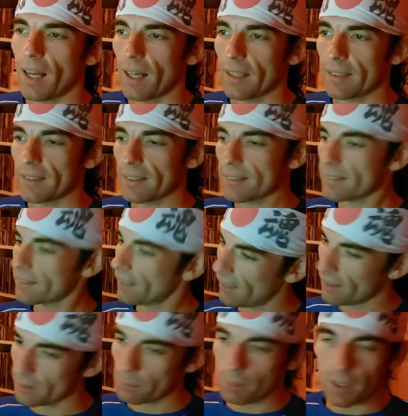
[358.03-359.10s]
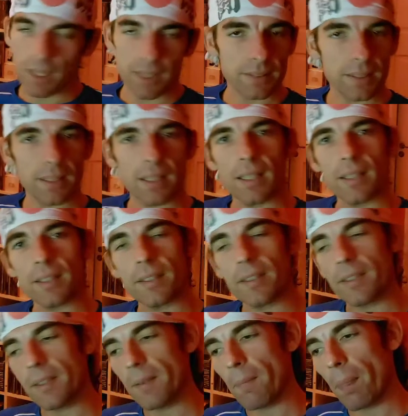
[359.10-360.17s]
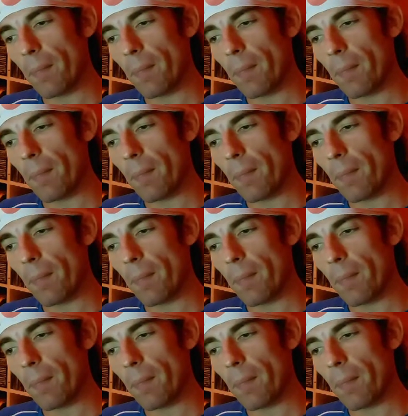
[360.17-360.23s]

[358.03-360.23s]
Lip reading: It's hard, but I